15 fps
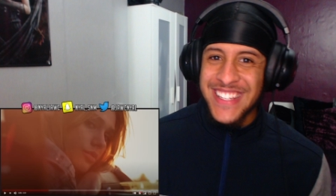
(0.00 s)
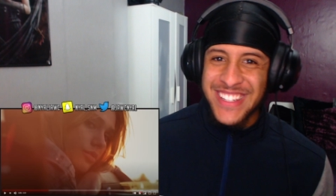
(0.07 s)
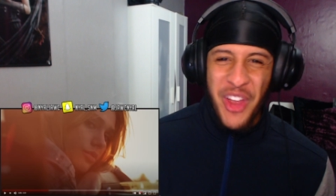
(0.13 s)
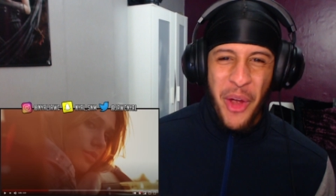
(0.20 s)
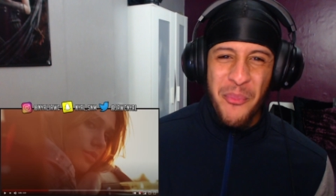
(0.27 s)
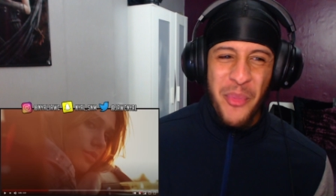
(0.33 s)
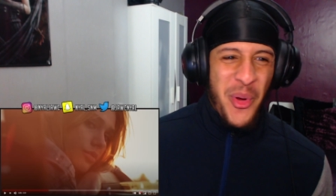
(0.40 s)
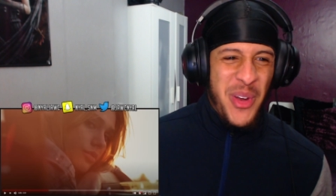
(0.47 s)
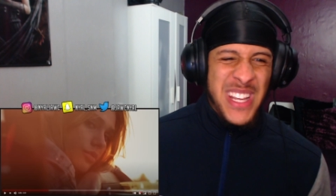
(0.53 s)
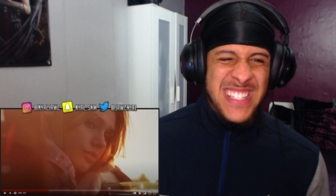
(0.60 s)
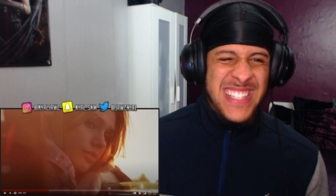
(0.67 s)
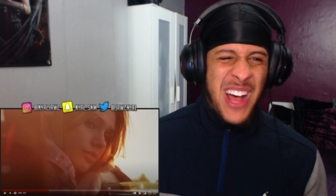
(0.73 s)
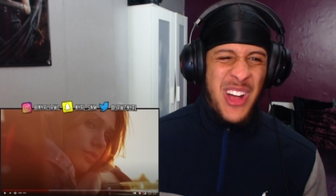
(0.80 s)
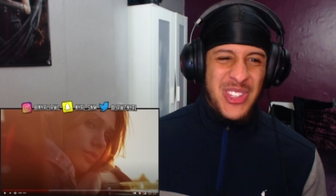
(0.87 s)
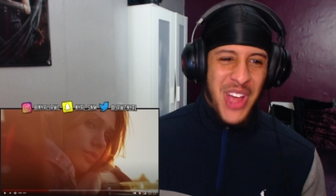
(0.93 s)
yo, bro, he
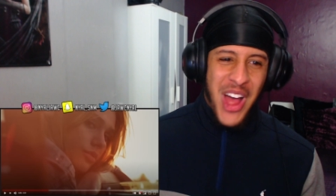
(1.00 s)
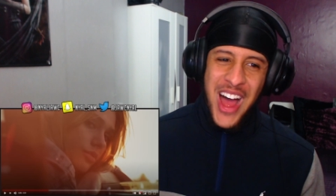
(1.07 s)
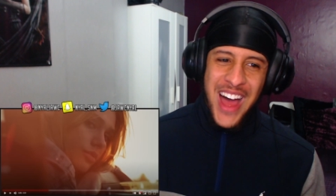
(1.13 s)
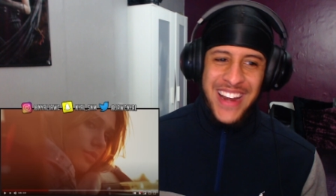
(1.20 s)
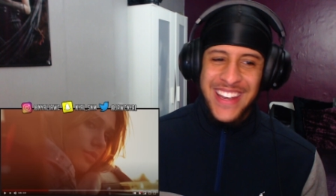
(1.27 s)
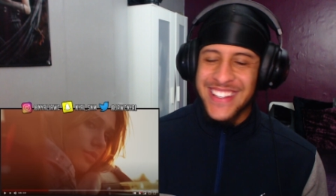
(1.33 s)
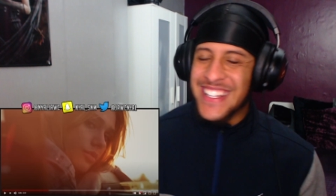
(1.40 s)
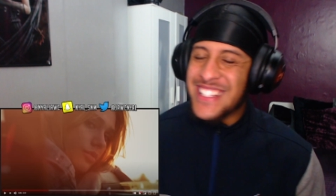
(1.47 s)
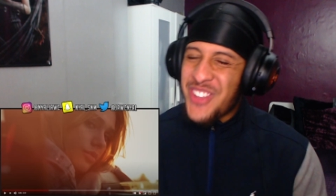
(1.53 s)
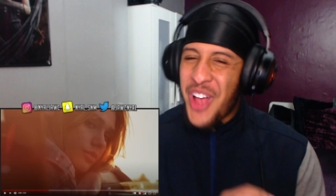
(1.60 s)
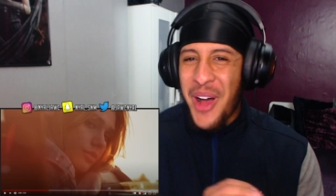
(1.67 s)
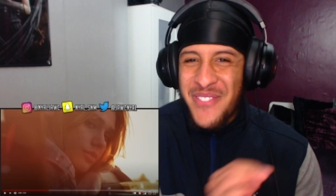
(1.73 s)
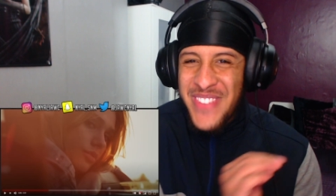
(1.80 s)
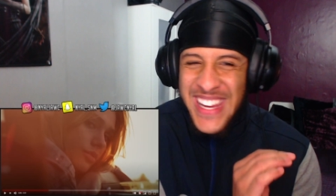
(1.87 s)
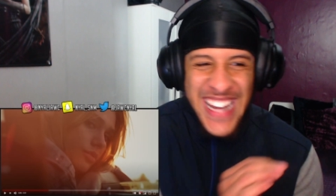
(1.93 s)
sounds hard. This is
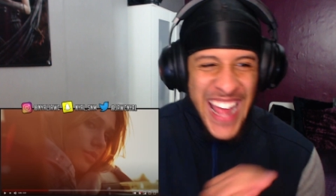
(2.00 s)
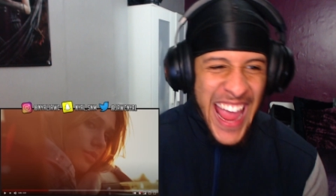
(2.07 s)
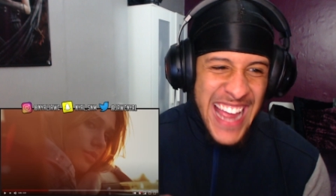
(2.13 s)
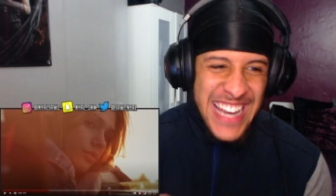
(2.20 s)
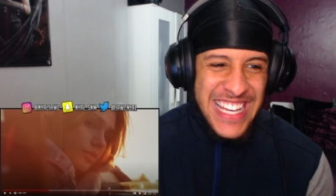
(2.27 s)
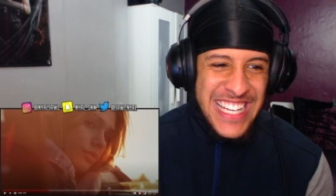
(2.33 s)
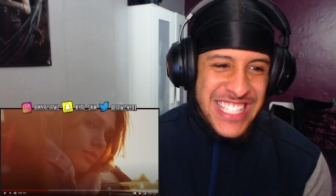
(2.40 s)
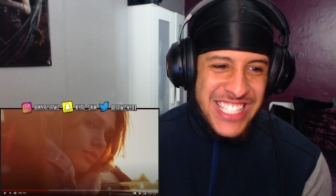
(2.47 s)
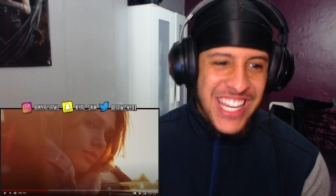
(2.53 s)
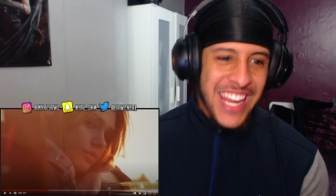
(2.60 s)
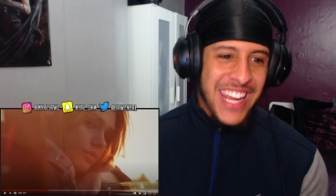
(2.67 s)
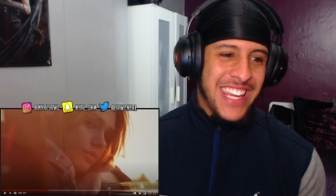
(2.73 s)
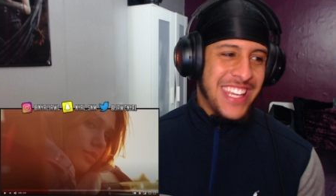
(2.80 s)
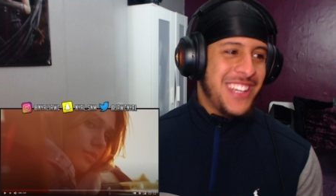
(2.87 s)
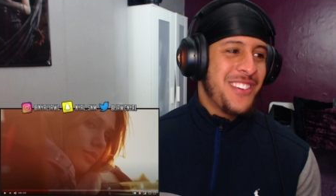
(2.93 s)
what I mean,
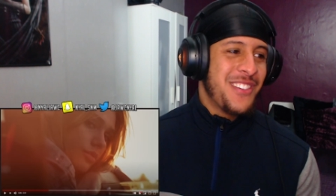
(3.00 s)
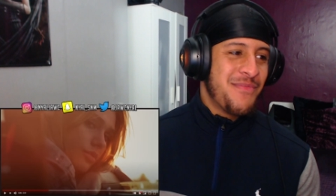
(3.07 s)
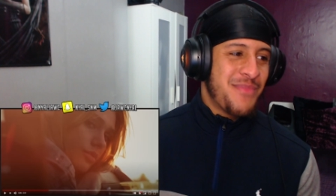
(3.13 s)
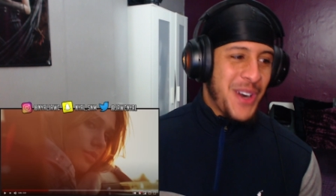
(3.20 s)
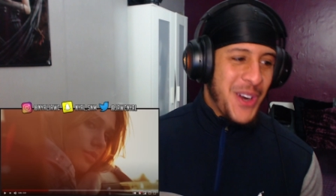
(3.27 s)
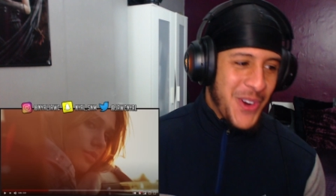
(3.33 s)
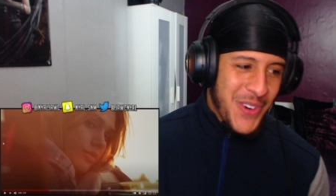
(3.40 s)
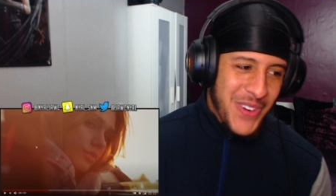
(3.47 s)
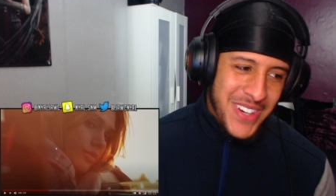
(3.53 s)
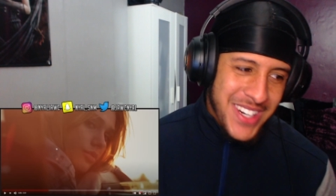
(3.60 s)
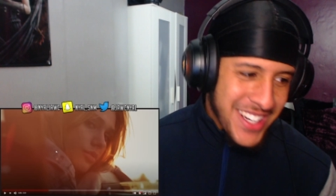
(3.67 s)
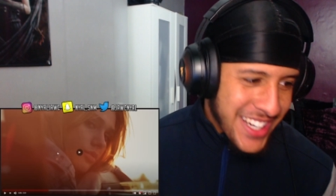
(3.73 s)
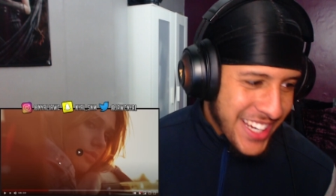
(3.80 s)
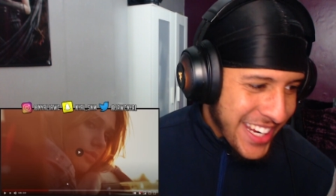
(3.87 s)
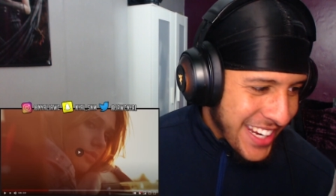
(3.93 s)
energy, bro.
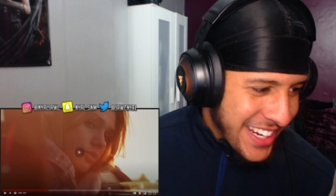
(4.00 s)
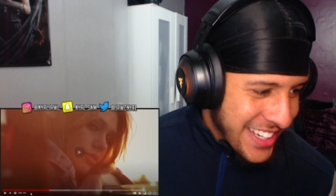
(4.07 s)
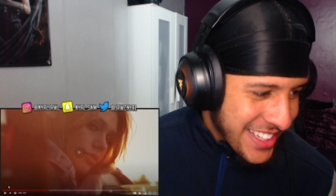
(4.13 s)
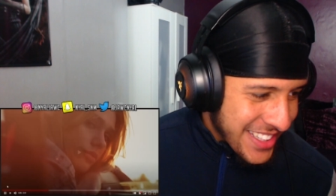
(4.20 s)
Oj.